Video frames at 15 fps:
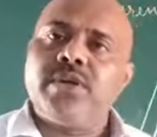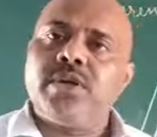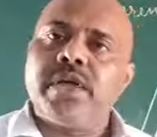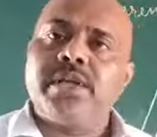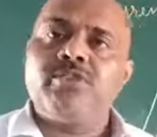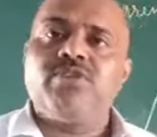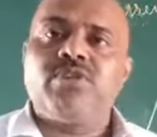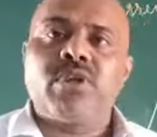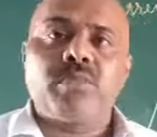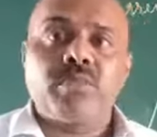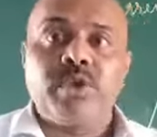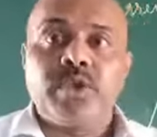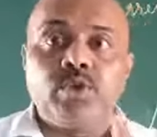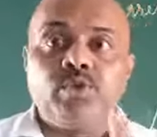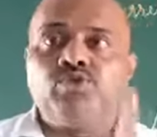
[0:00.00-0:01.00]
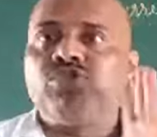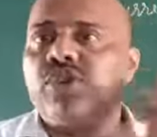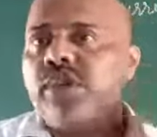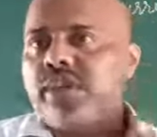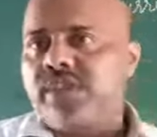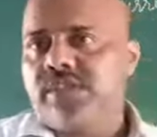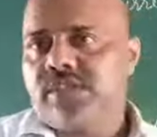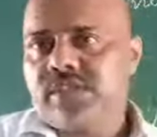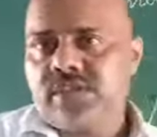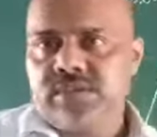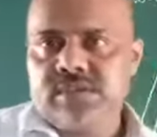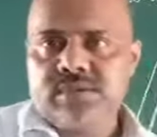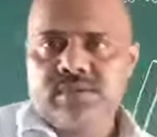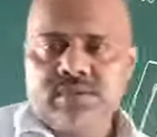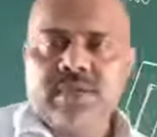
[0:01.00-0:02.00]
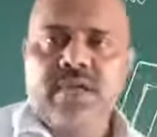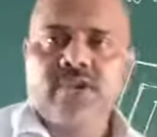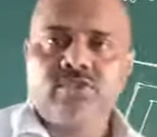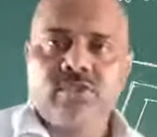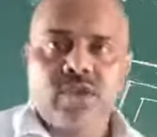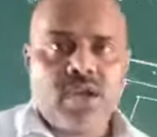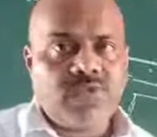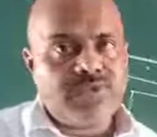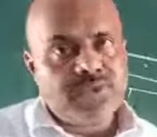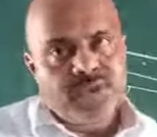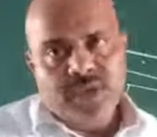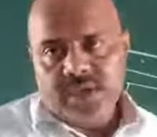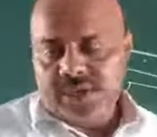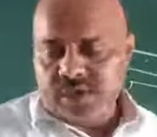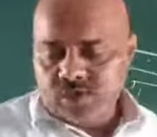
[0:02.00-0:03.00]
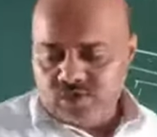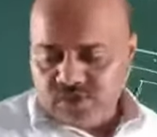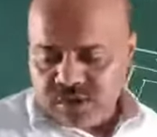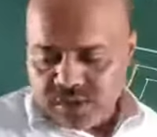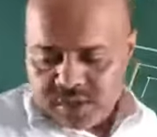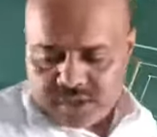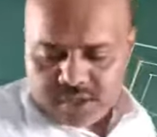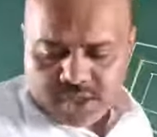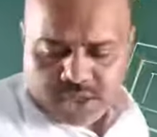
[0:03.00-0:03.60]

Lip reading: the direction of induced current. Direction of induced current.